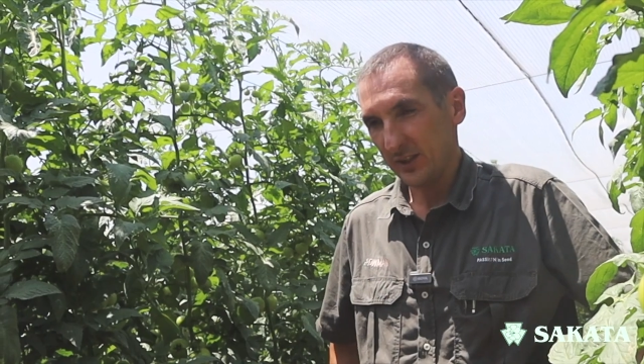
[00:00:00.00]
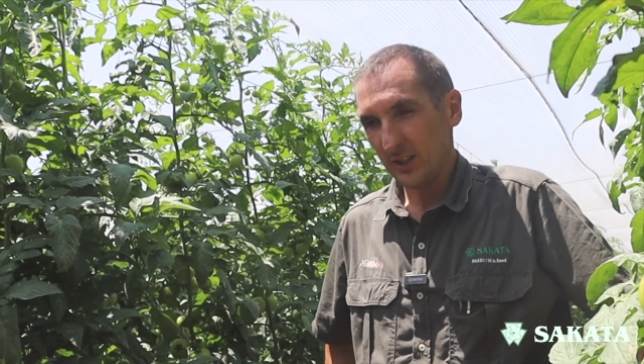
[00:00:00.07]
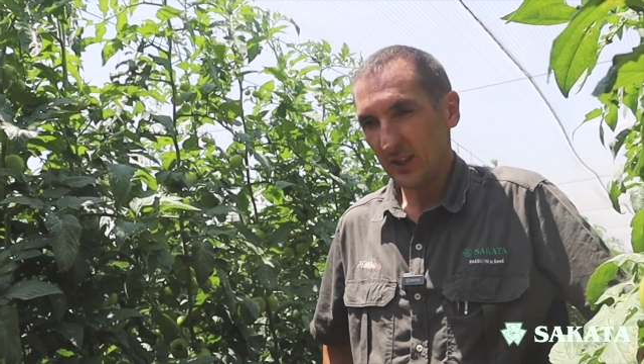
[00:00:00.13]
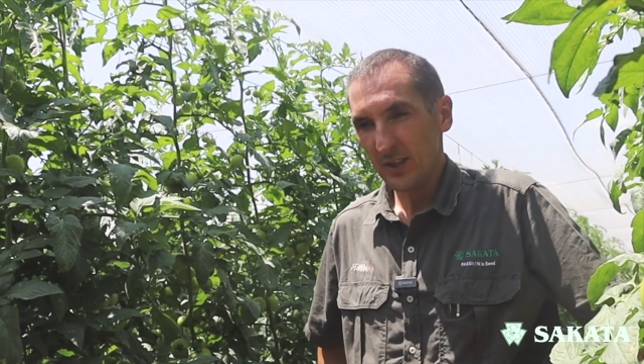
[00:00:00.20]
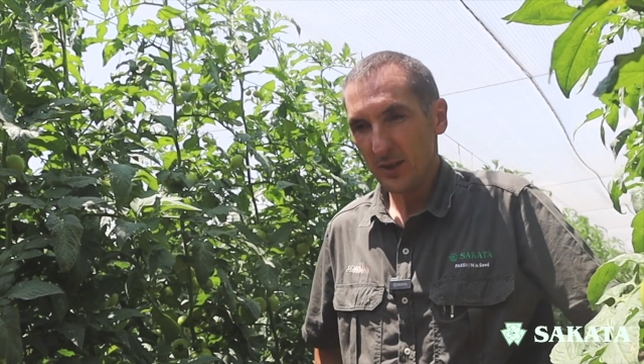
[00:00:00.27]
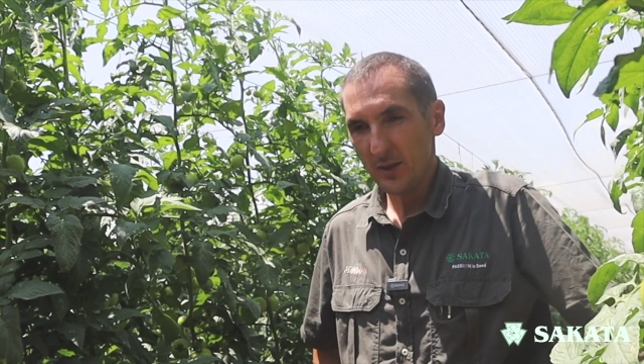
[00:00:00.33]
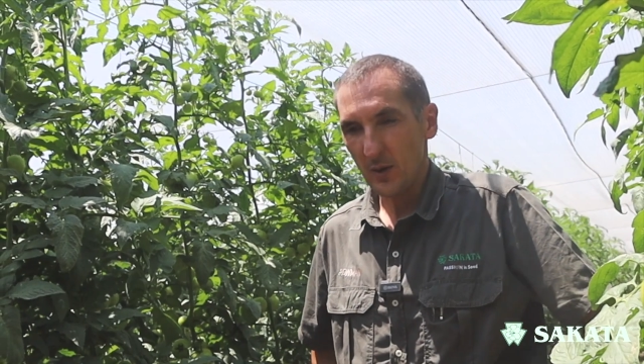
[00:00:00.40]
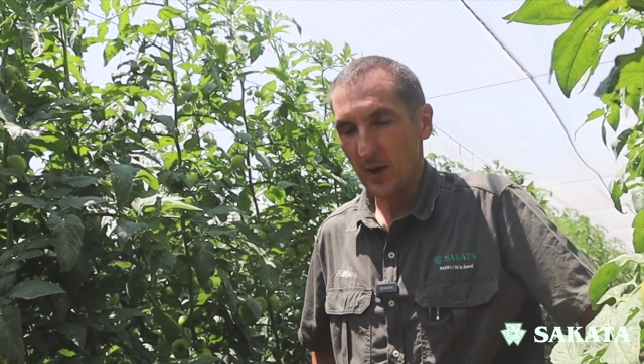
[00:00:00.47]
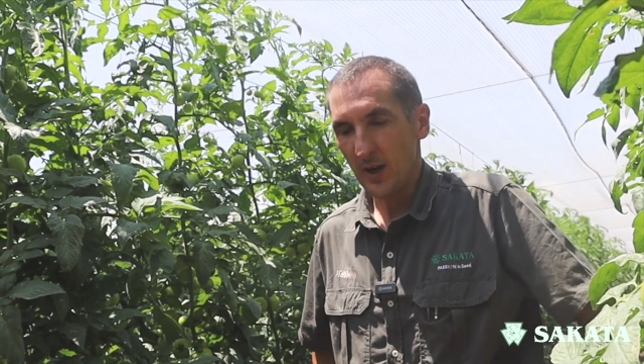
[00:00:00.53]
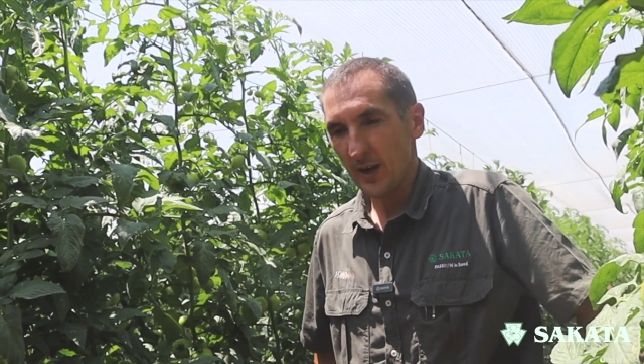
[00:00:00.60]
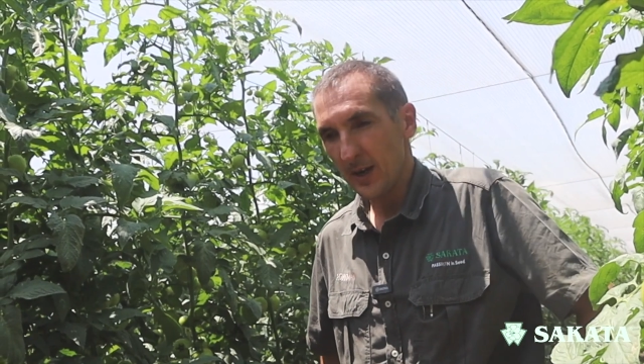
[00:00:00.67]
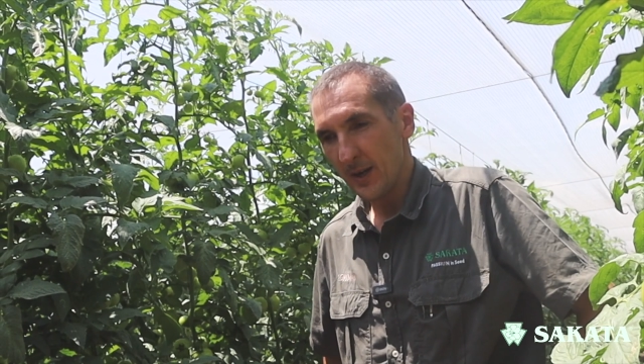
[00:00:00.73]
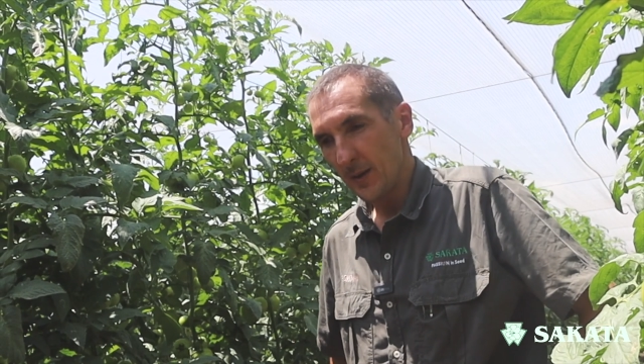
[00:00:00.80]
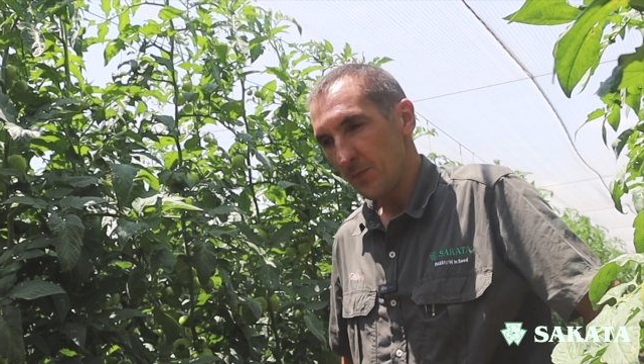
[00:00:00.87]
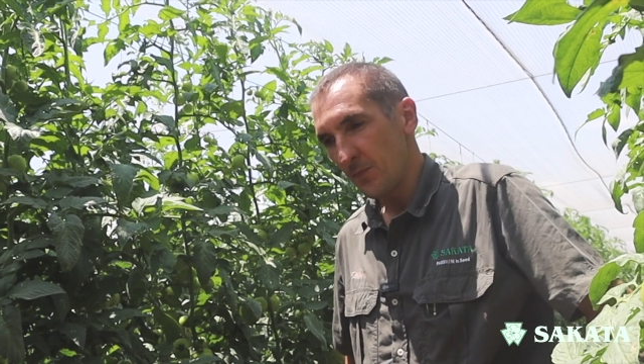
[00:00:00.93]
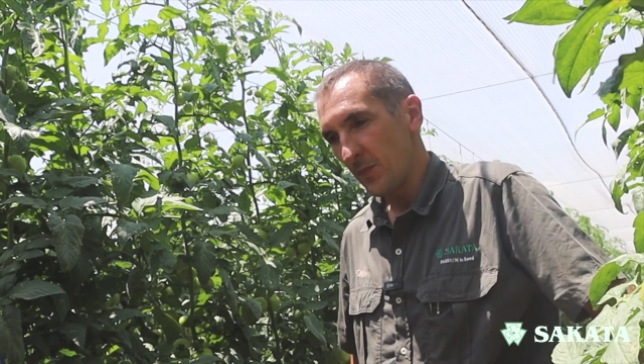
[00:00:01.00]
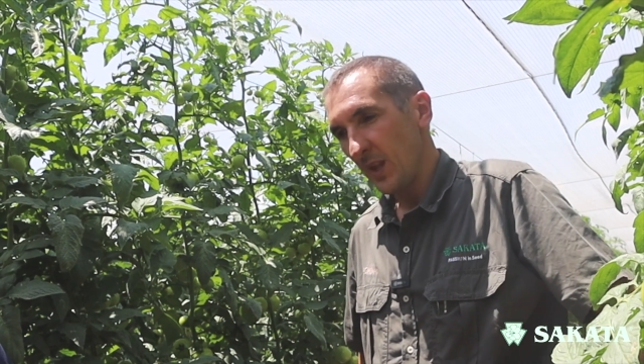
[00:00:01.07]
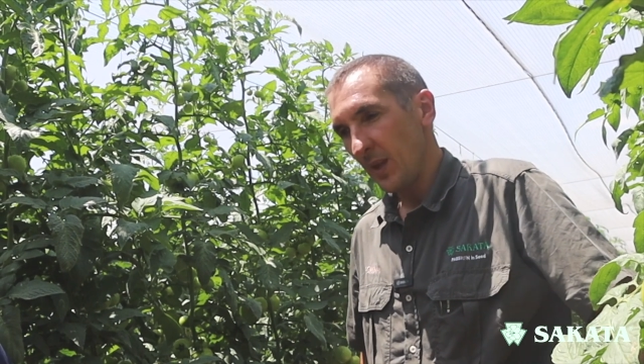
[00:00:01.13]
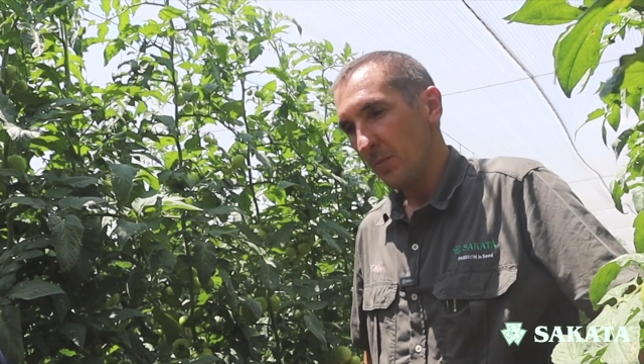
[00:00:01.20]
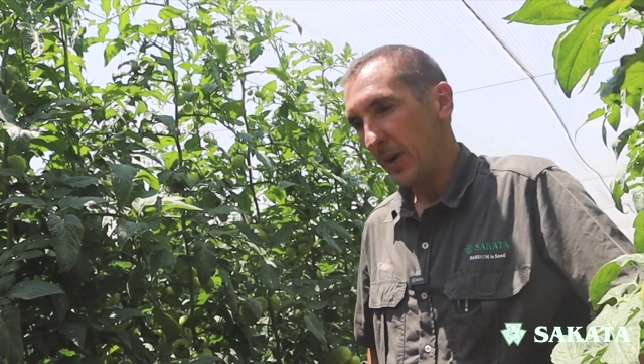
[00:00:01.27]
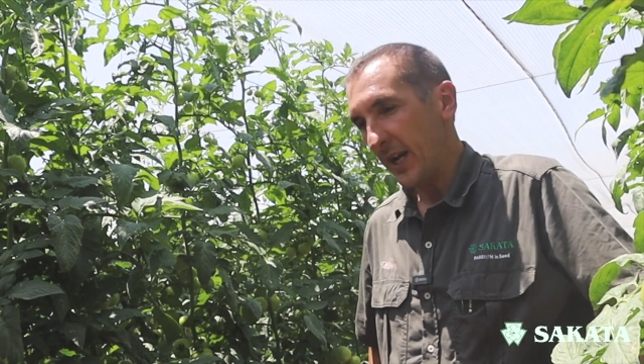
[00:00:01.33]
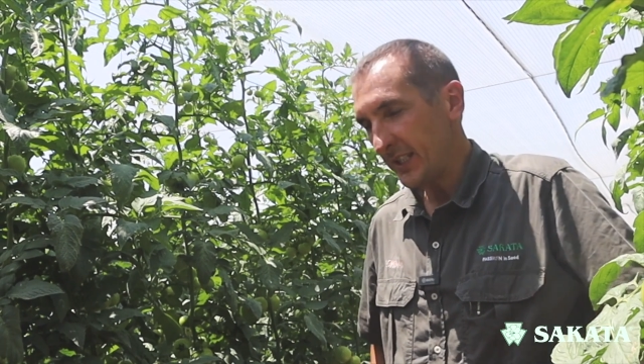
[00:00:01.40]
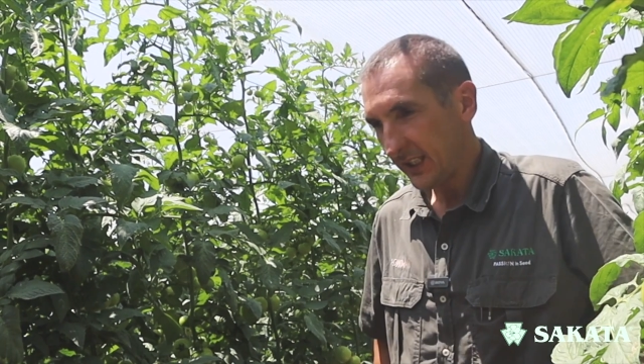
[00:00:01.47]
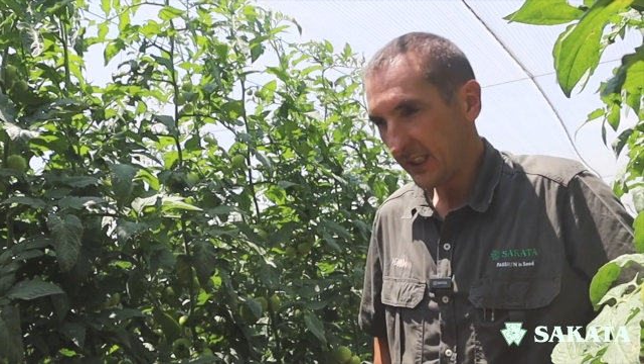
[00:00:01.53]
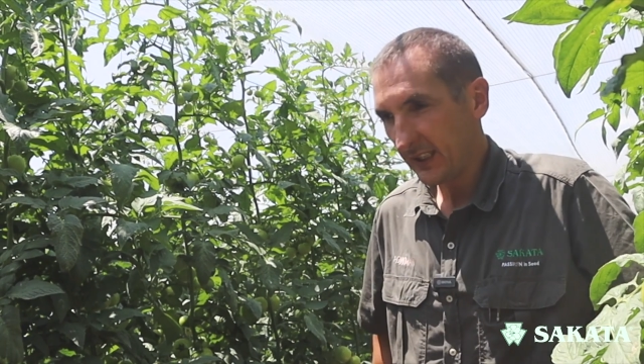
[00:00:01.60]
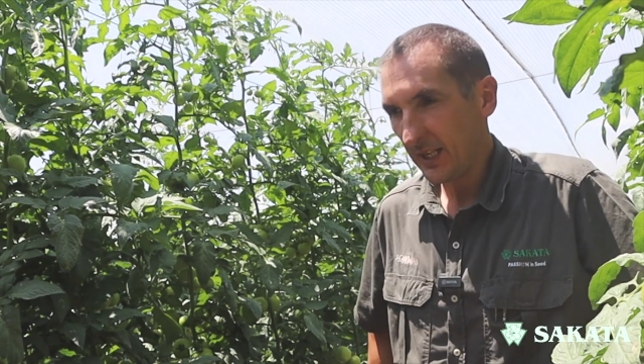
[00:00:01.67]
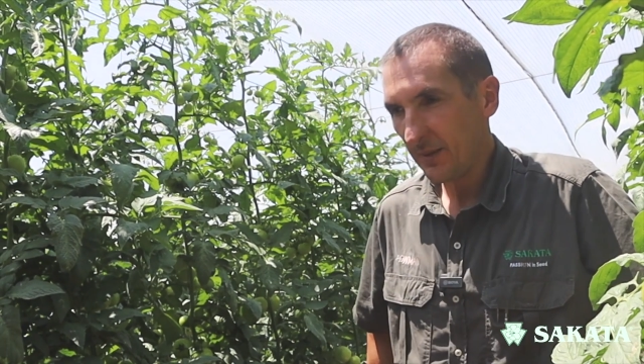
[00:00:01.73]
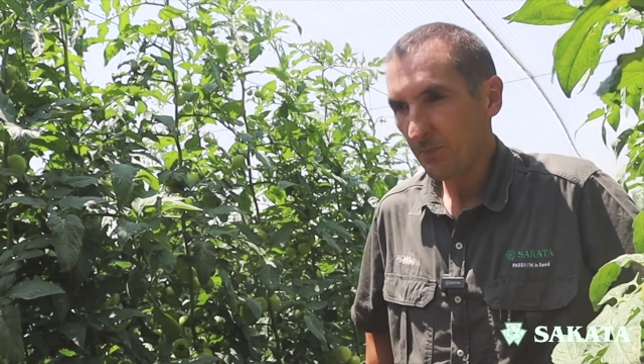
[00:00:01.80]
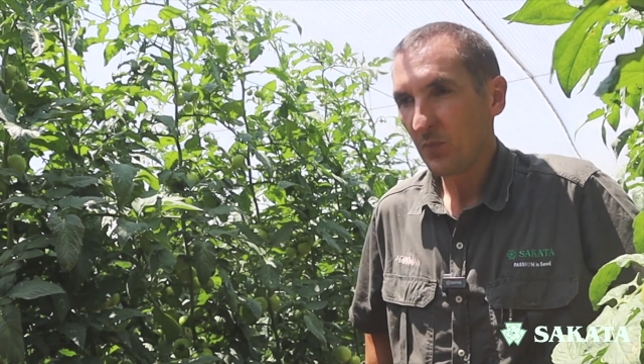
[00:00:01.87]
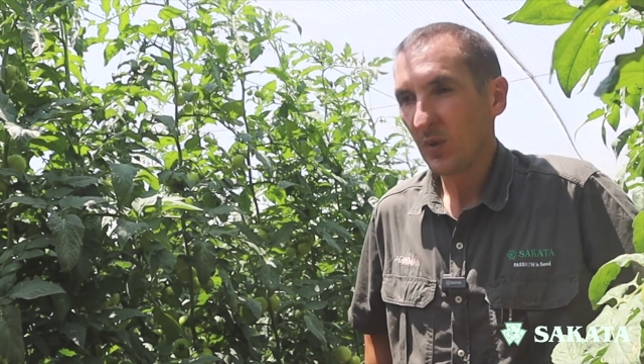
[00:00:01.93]
so
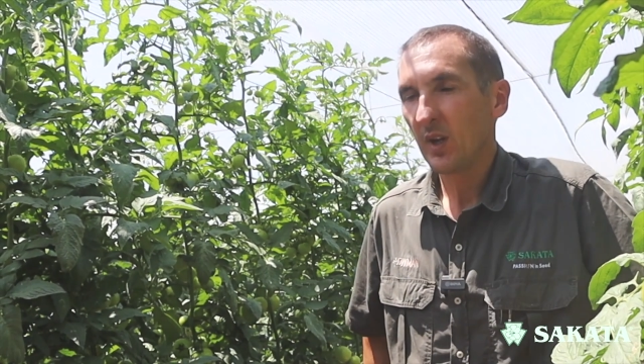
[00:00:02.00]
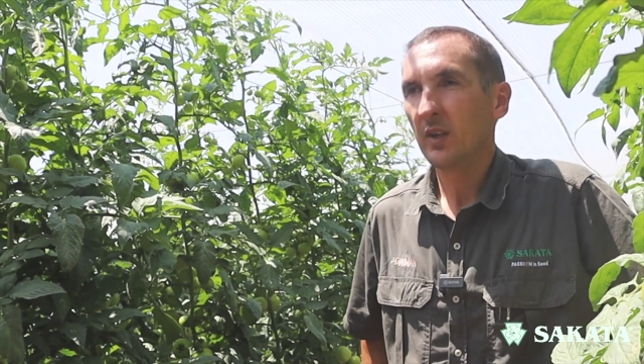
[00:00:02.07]
basically